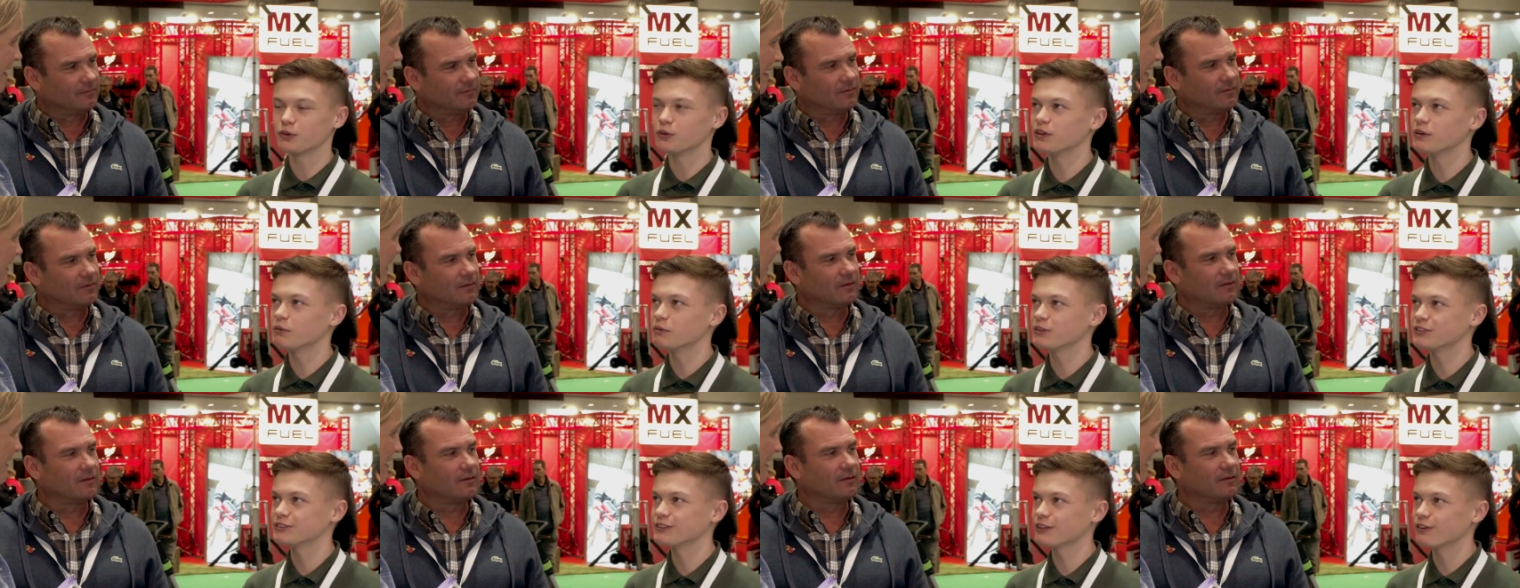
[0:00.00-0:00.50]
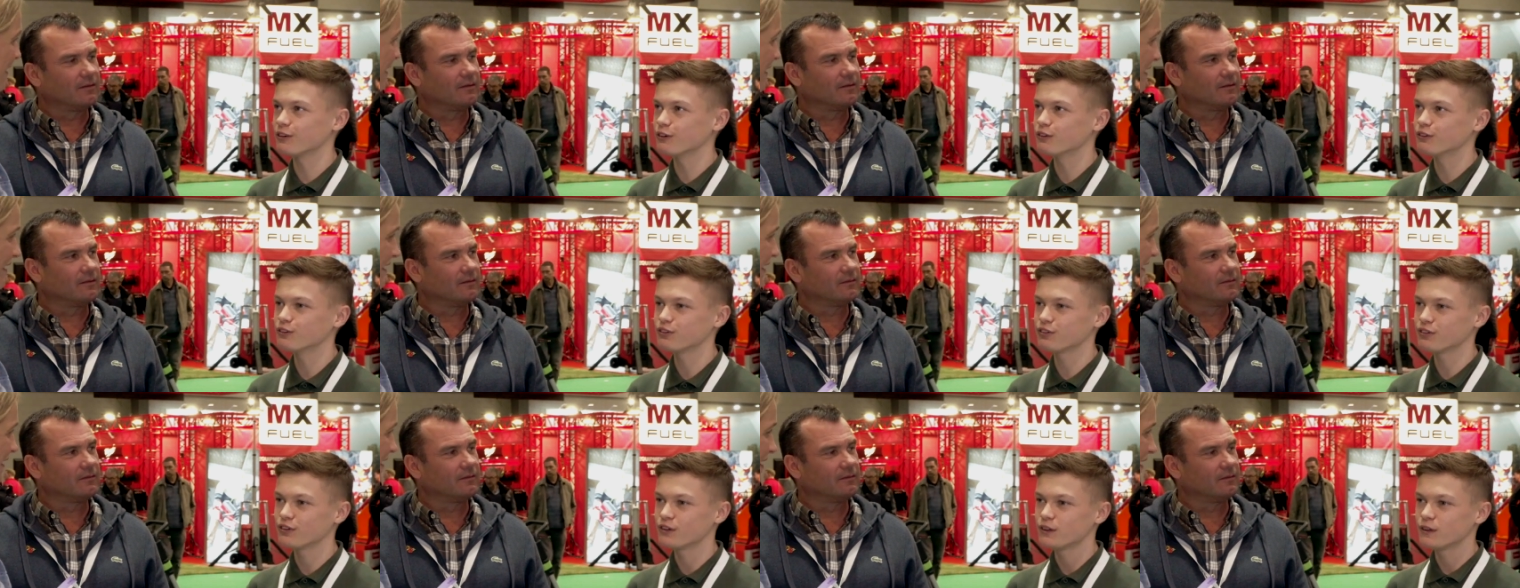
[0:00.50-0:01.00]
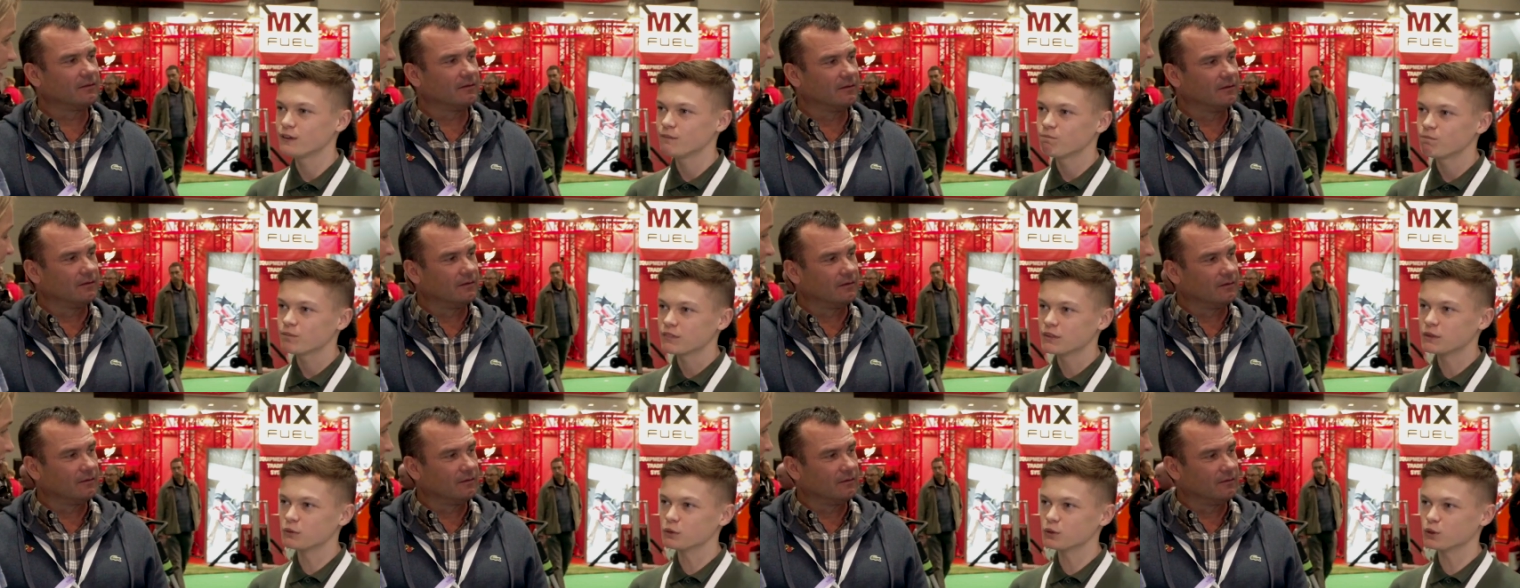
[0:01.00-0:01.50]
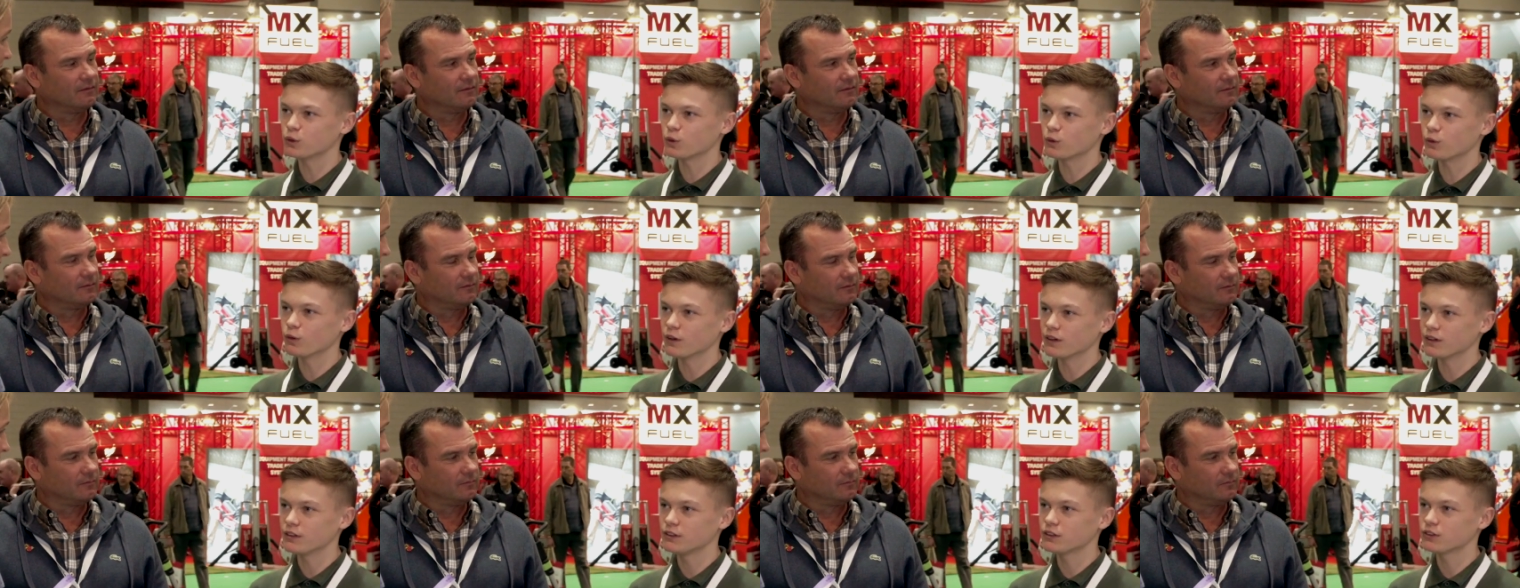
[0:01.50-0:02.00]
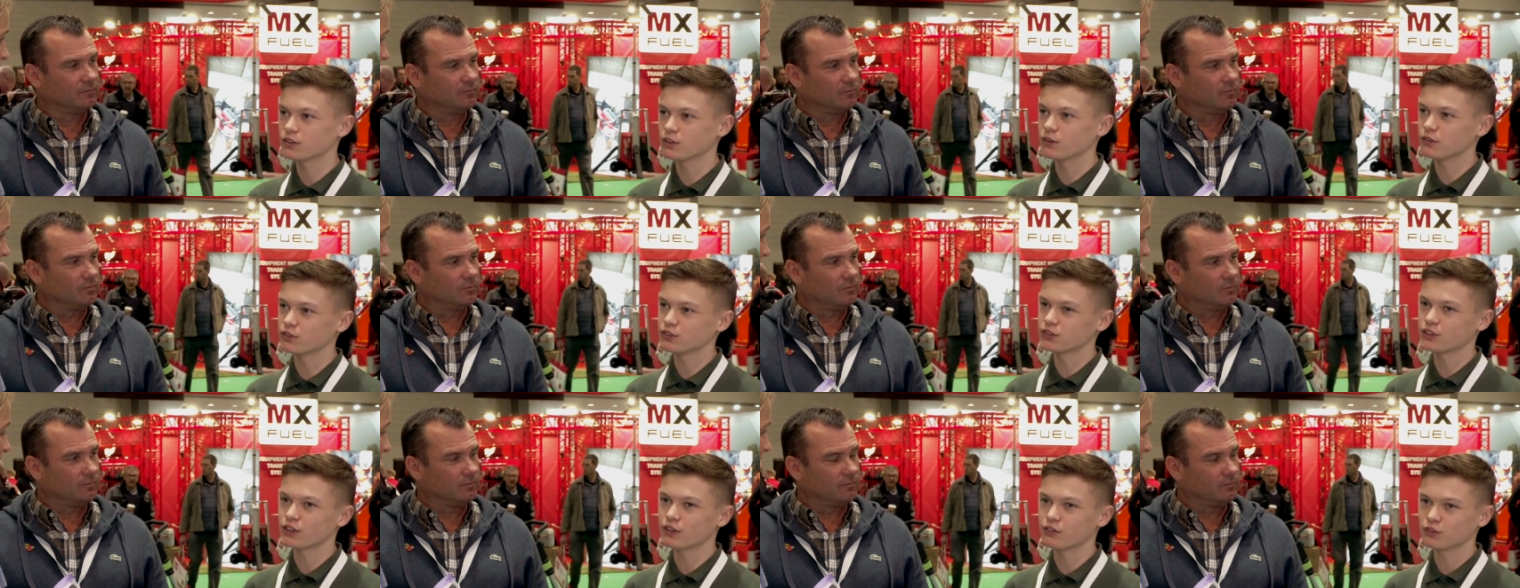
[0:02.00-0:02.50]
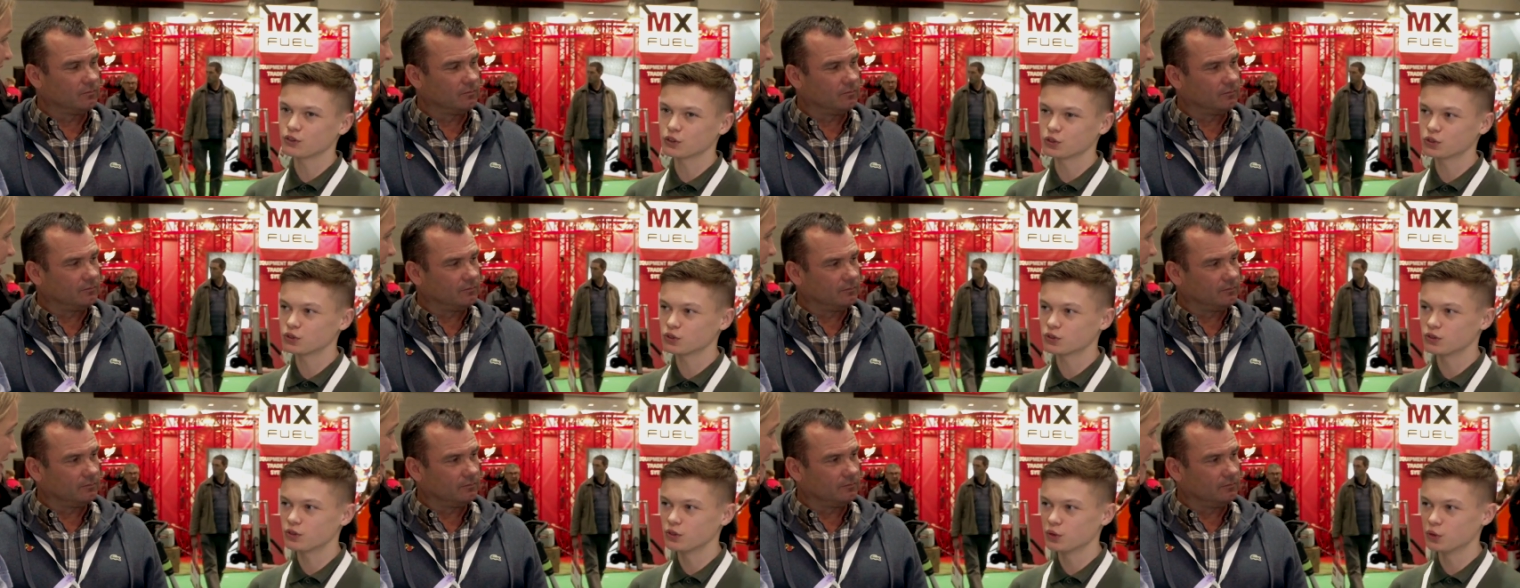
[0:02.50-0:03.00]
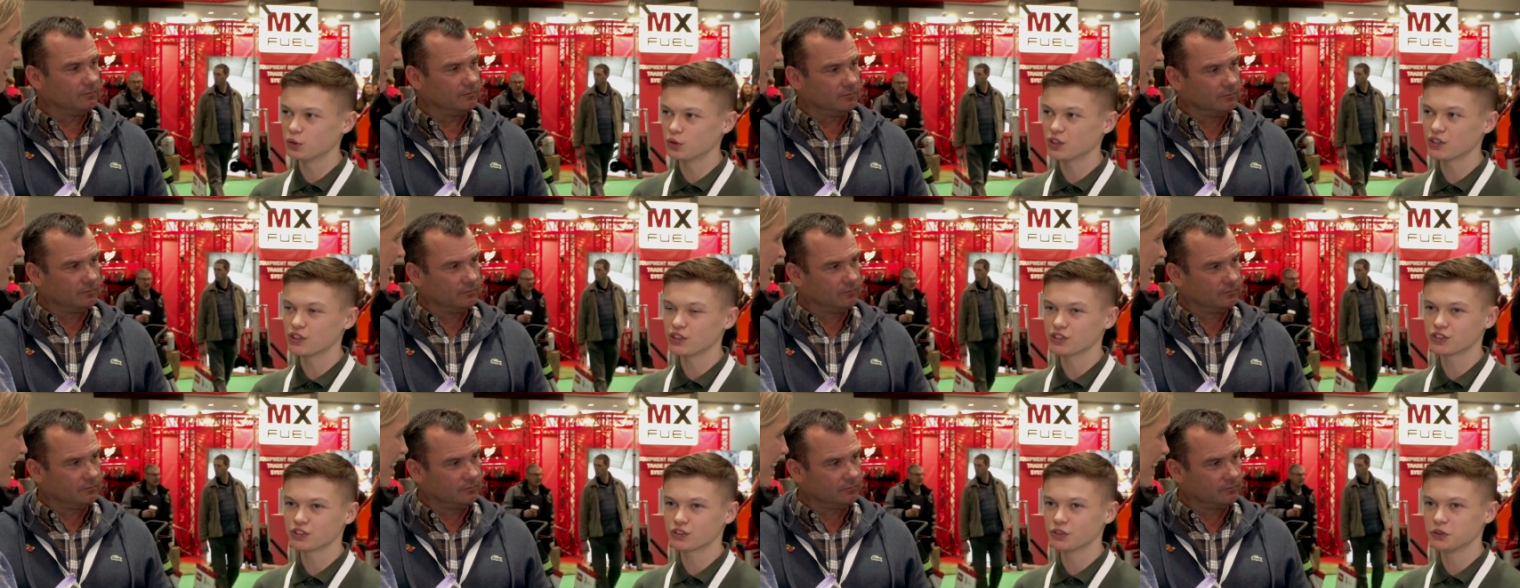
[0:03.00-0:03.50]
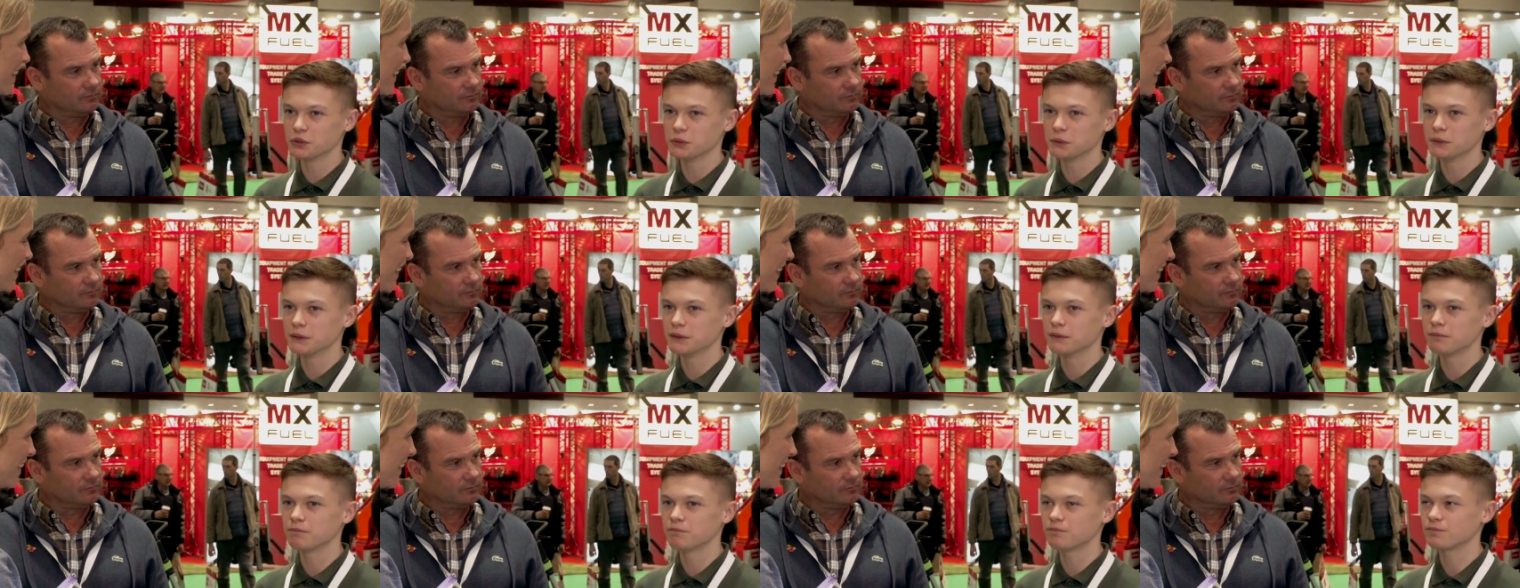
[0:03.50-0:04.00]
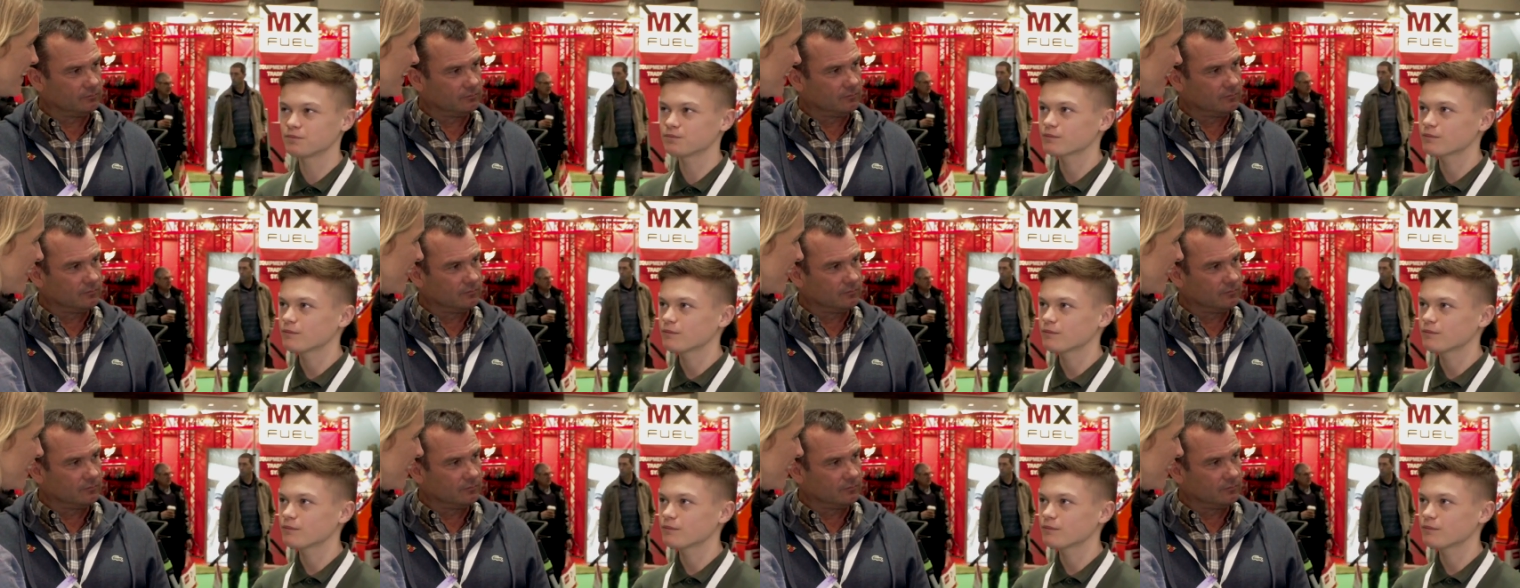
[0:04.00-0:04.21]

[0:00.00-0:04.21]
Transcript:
Speaker 1: it myself, it was great. So obviously I've just ordered this new um,